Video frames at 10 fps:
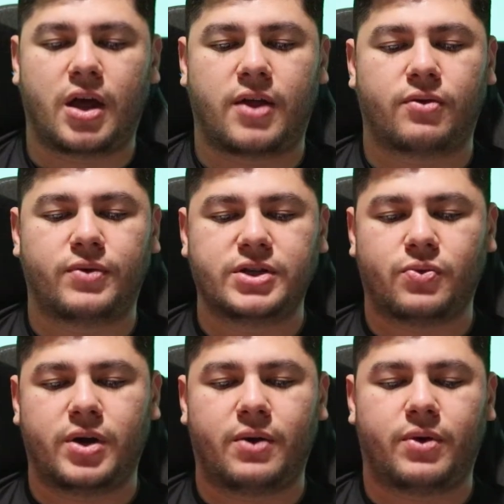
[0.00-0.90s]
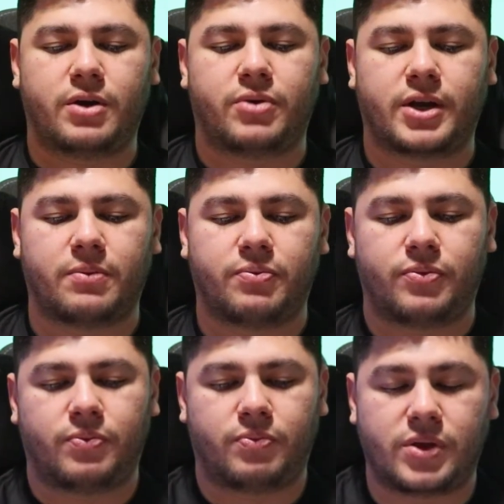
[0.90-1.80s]
And the reason why I want to bring up
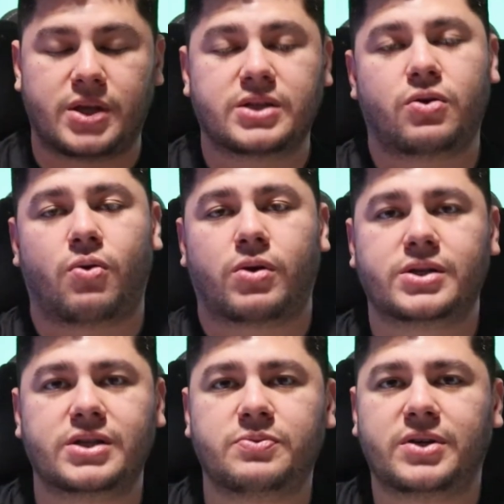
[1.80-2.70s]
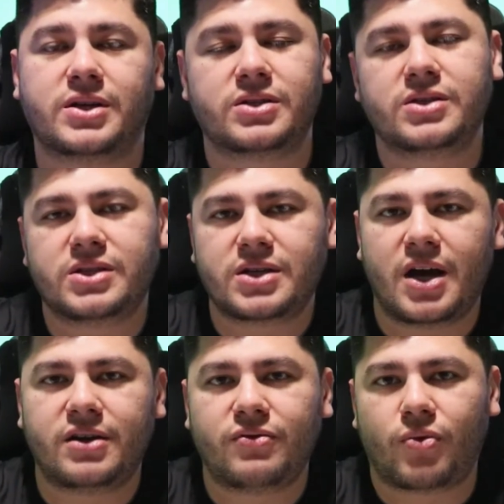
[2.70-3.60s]
this course is because this is
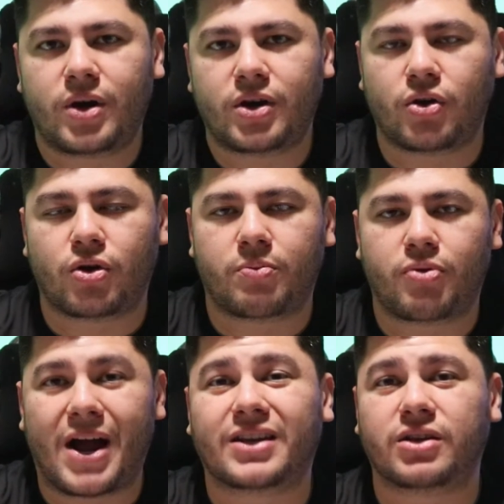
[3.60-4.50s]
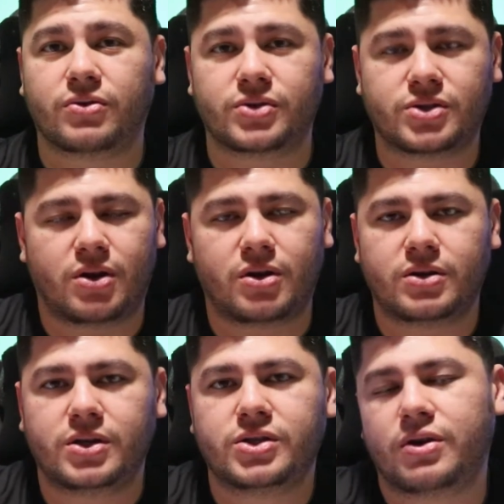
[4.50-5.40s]
kind of where your practicals start.
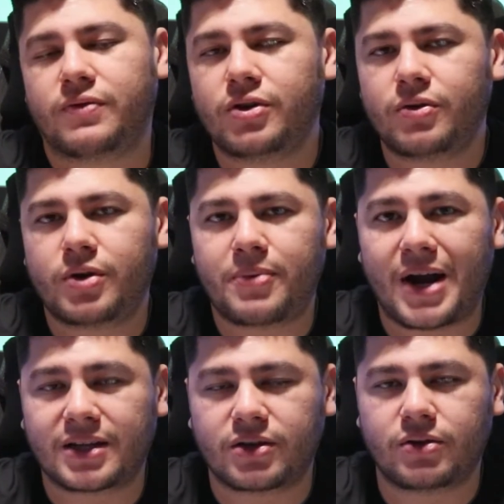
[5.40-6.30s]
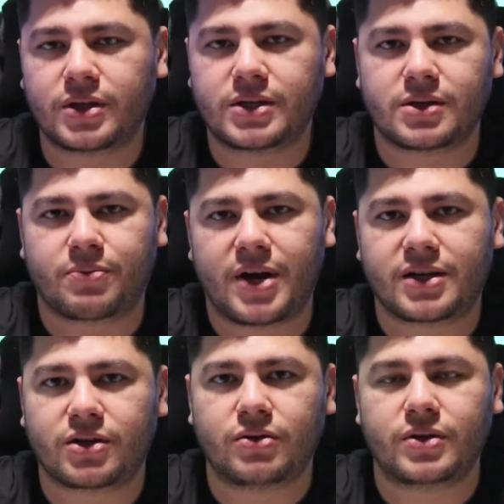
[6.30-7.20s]
So if you don't know what a practical
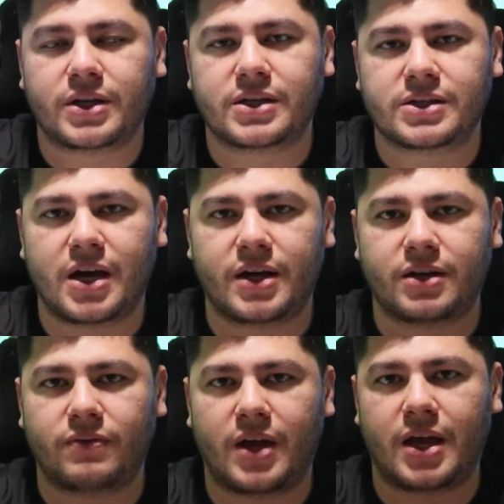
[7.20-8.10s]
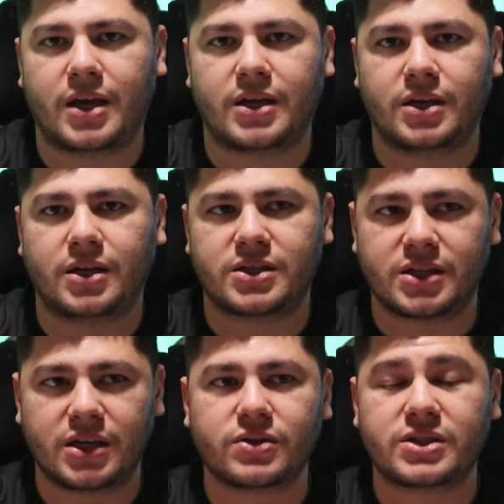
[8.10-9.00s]
is kind of a
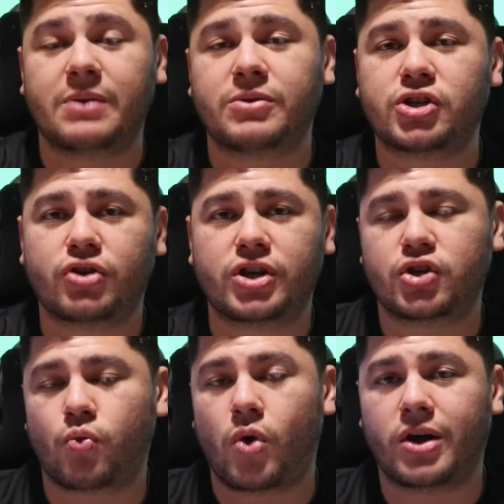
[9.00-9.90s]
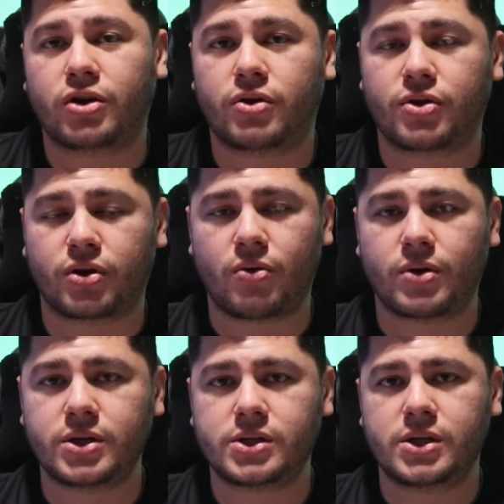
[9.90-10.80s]
skills demonstration while you're in the
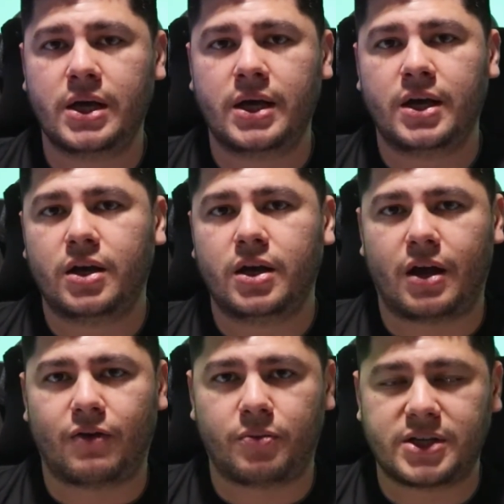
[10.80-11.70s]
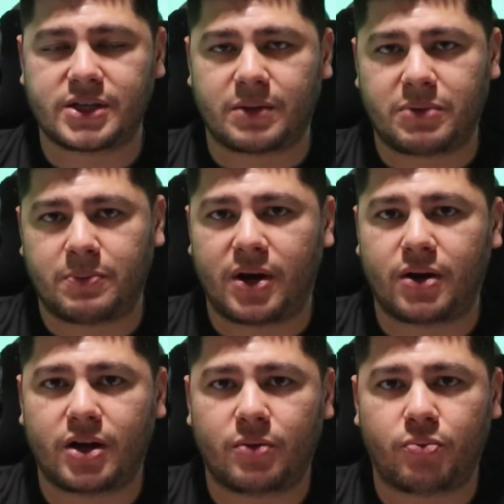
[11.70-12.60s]
course. Everybody's going to be
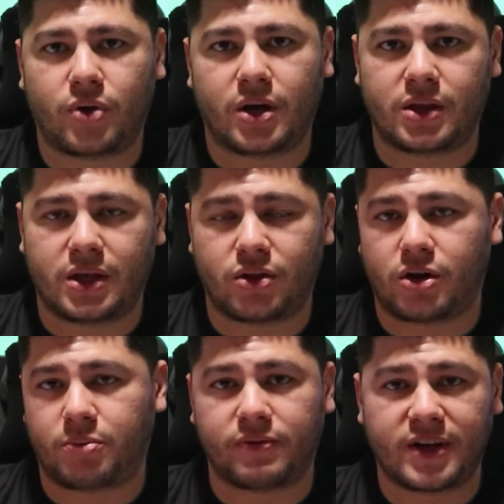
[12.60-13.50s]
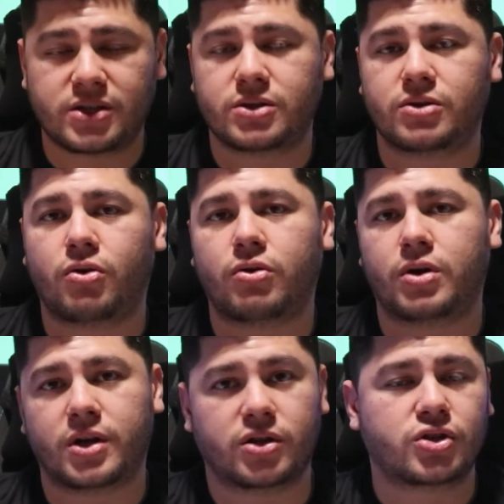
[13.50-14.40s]
paired up with either a professor or
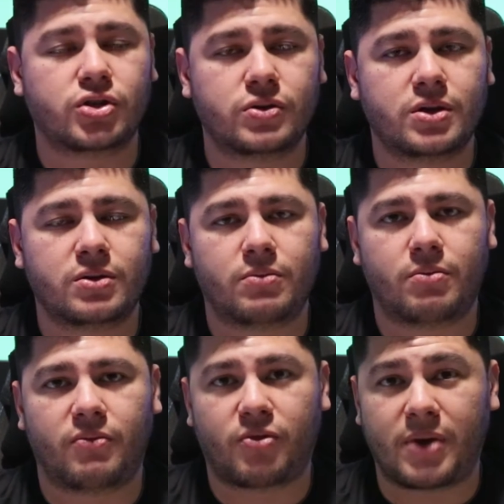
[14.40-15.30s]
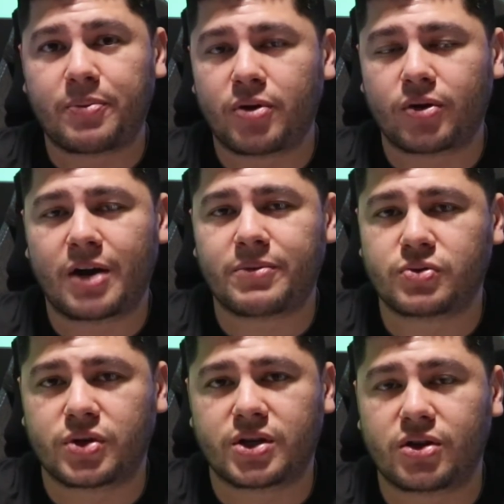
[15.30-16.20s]
another student. For my program, is
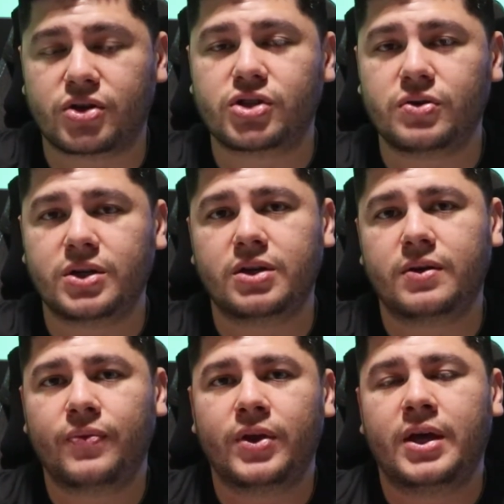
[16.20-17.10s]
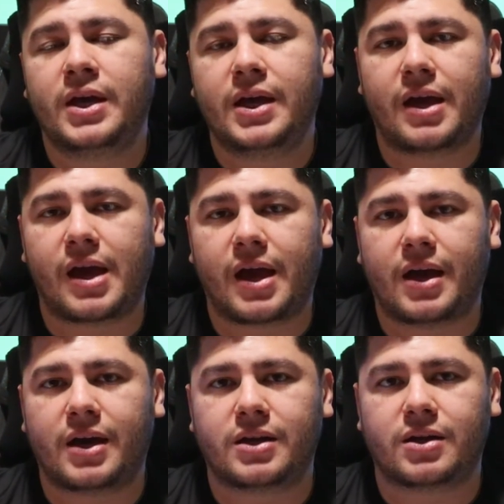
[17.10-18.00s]
with another student.
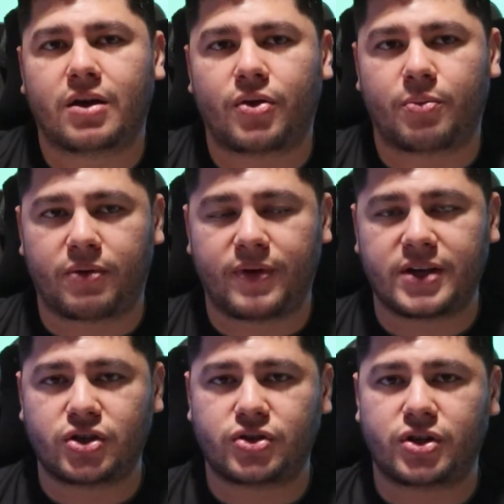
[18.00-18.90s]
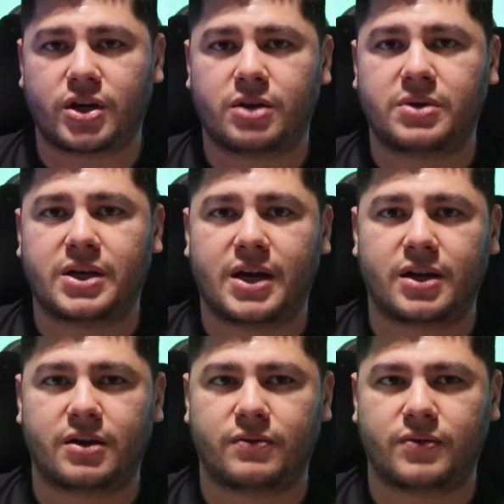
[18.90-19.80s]
And the professors are going to be
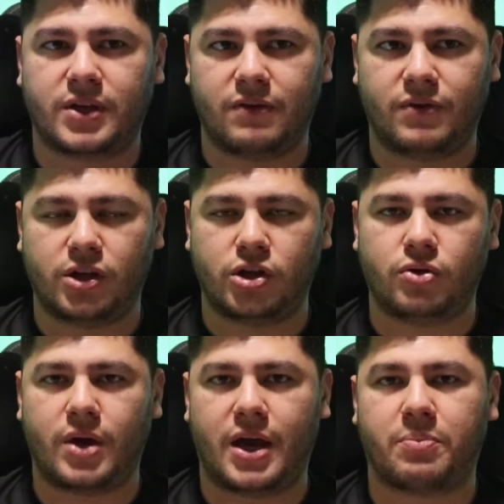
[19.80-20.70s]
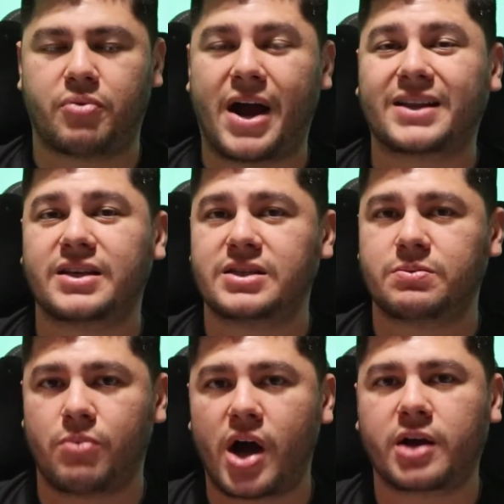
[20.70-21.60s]
kind of giving you a practice
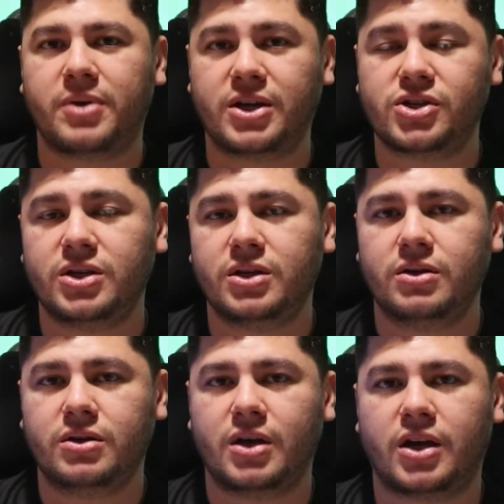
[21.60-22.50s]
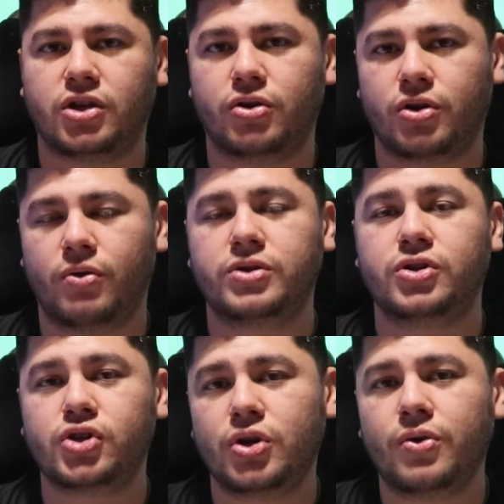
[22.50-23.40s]
mock patient, and you're going to
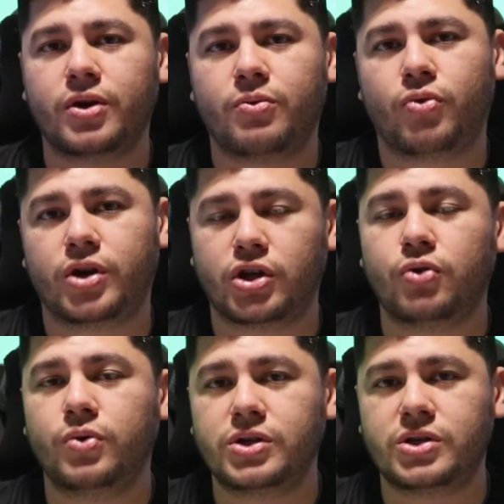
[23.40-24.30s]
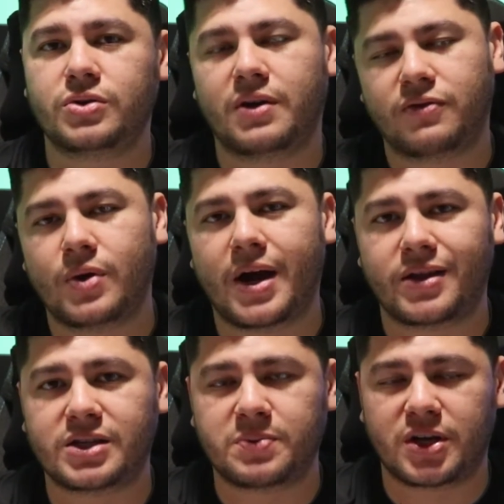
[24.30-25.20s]
show them what you would do if you had this